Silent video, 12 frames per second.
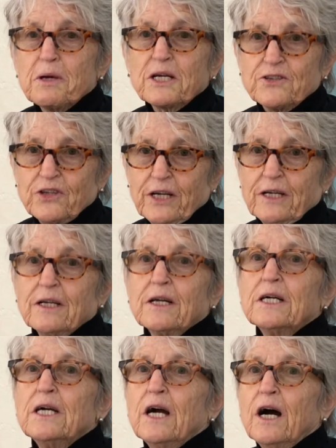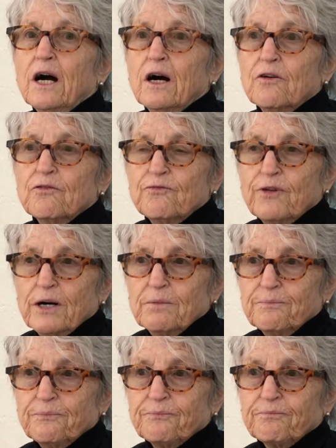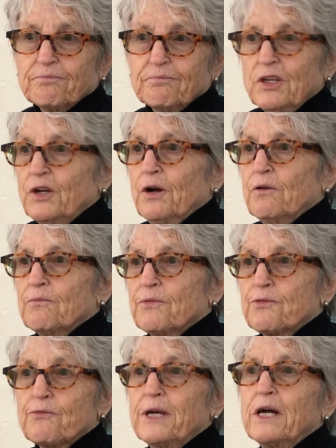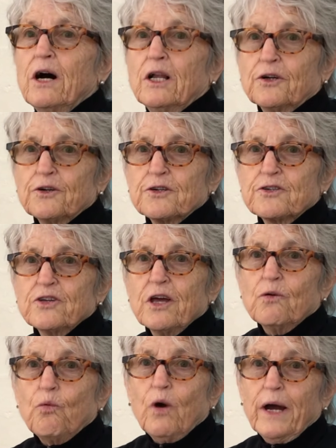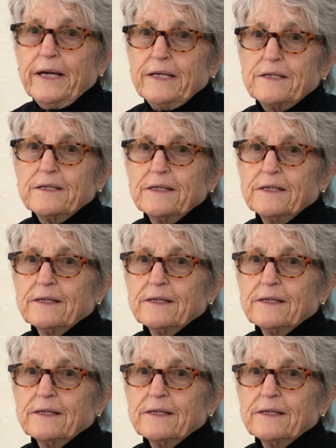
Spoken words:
mixing of 3 colors and white.